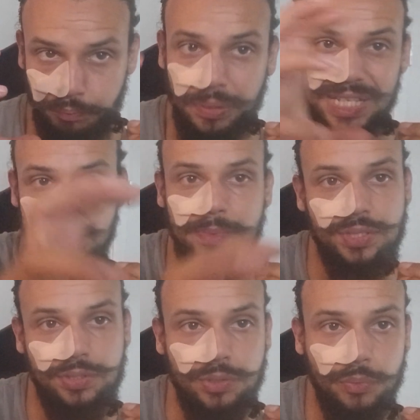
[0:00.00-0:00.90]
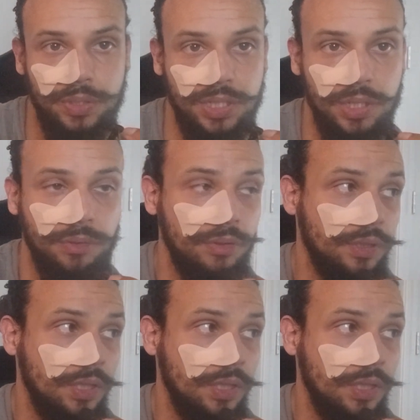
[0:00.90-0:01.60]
placements you want to go.